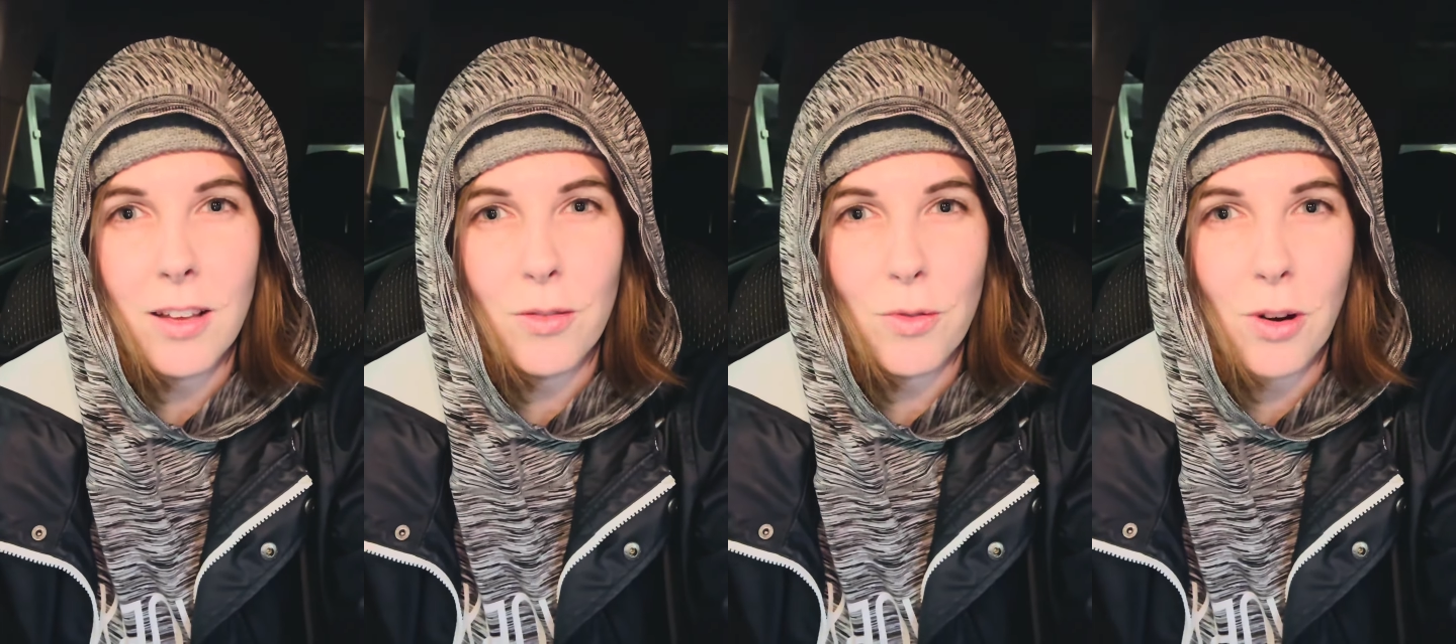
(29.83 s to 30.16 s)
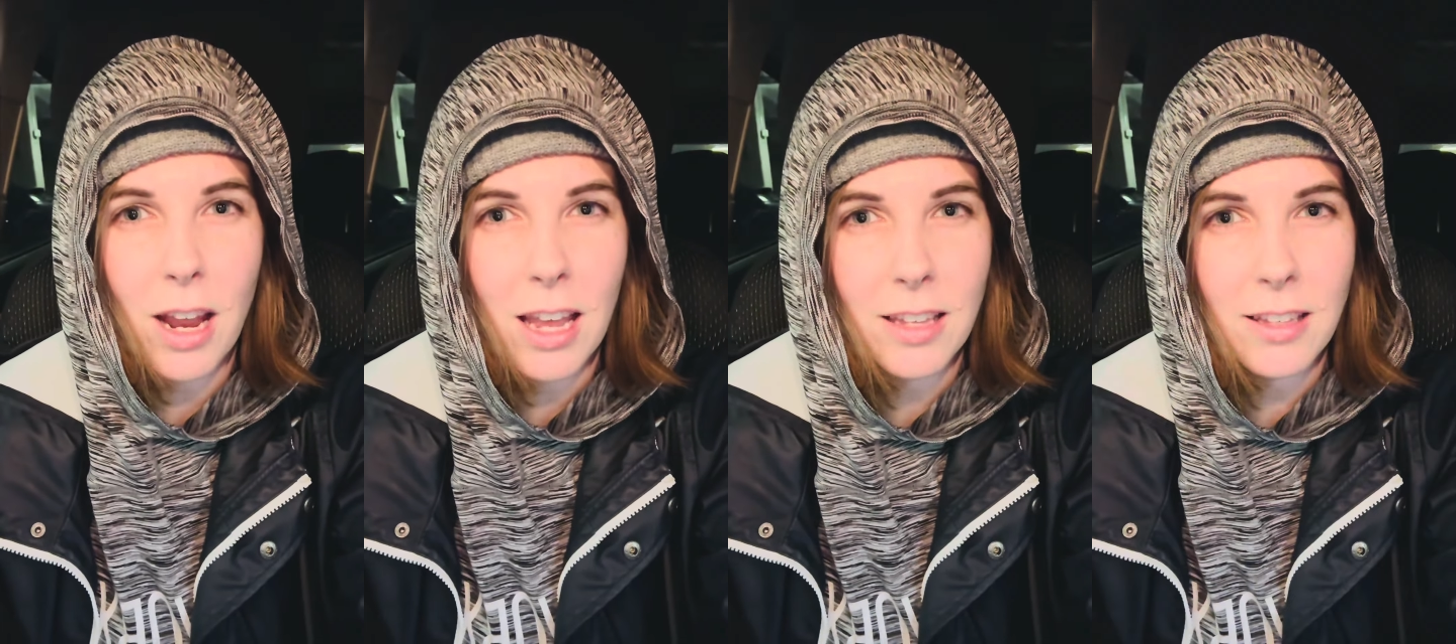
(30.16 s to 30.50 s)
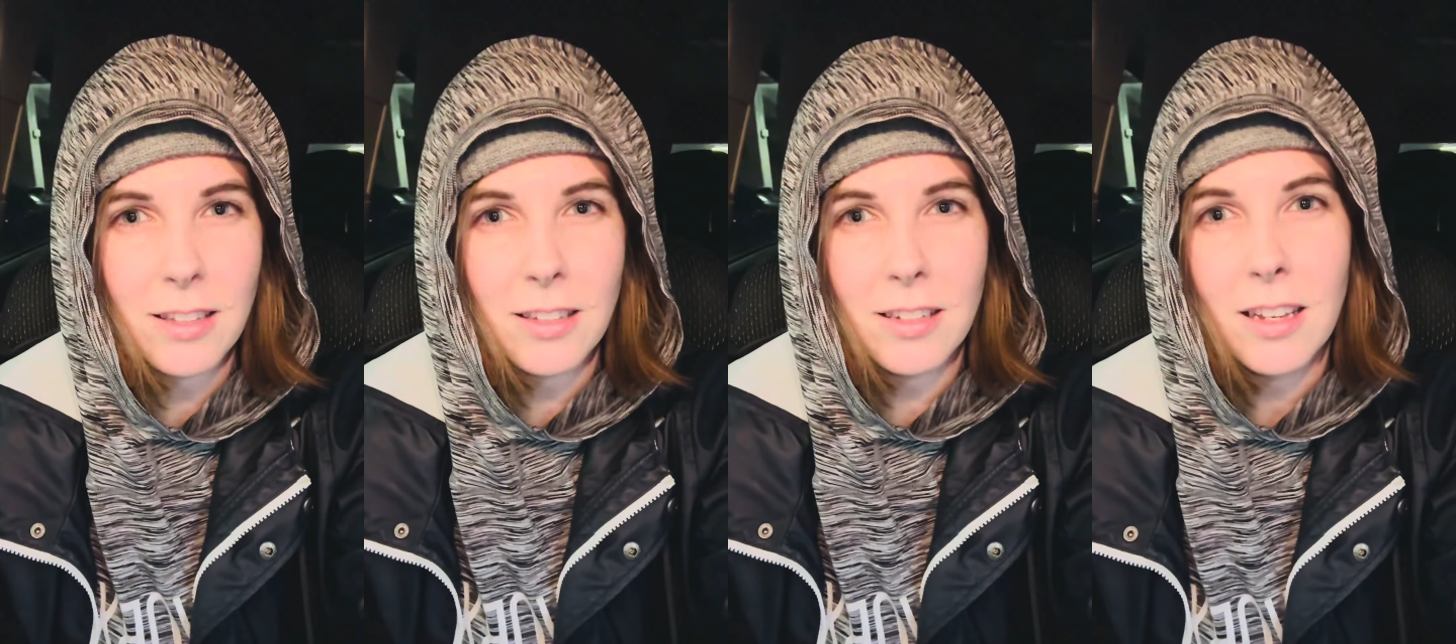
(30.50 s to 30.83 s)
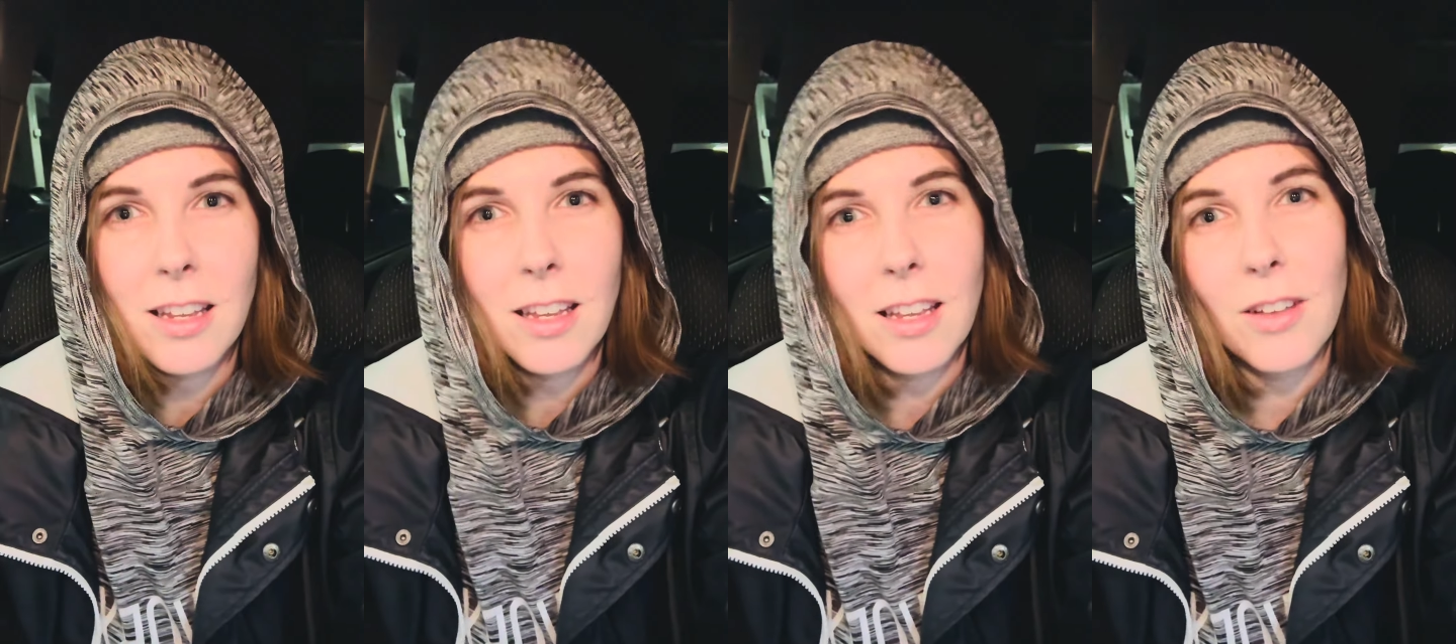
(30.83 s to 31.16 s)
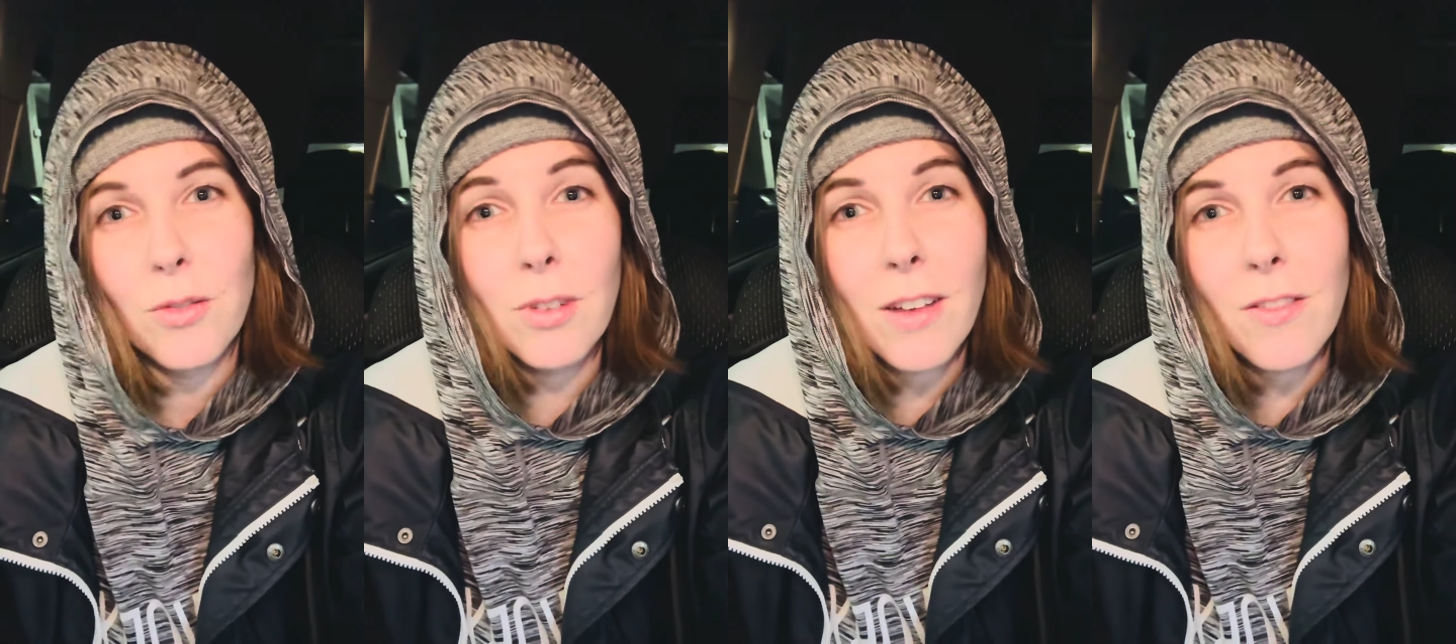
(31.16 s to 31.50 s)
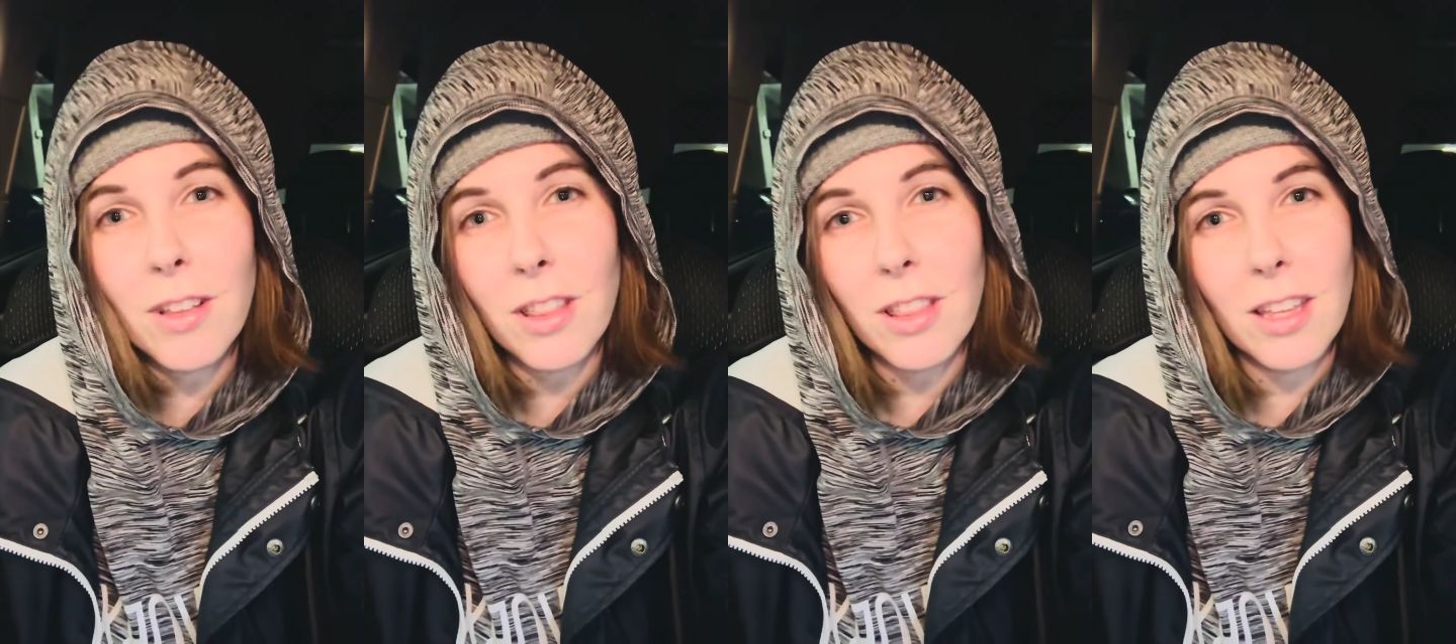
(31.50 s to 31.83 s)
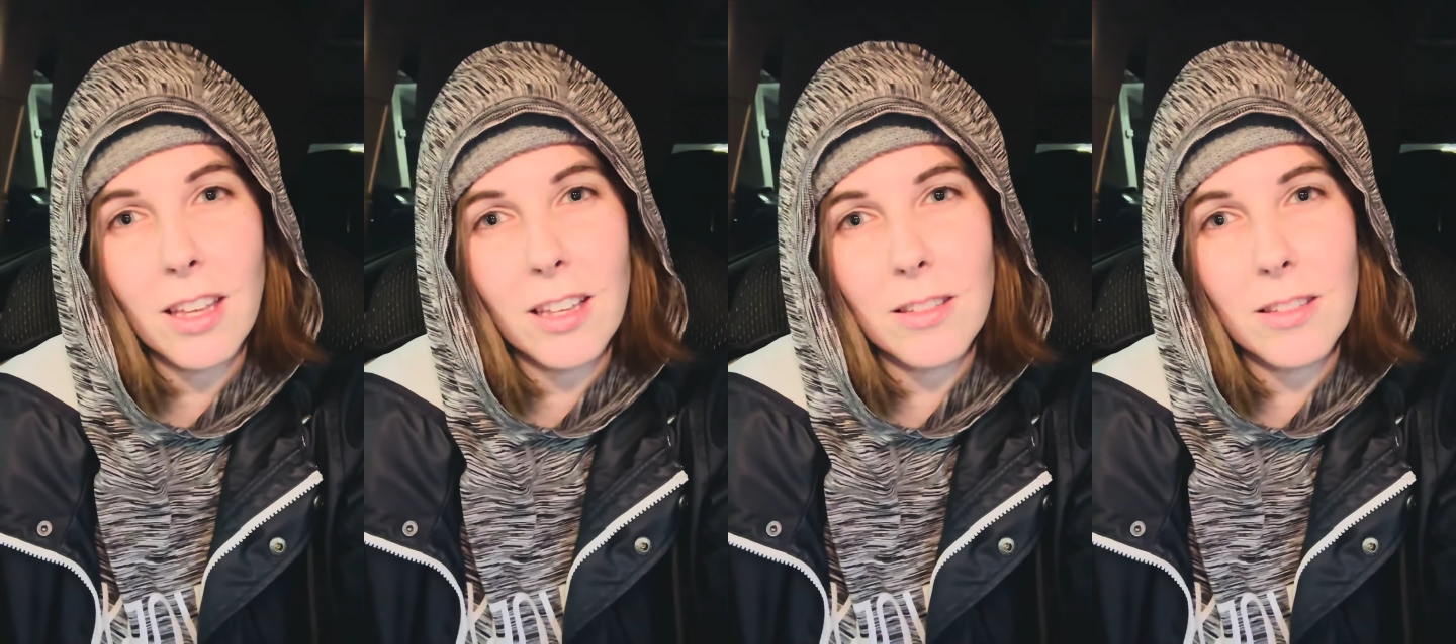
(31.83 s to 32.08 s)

of christ for everything.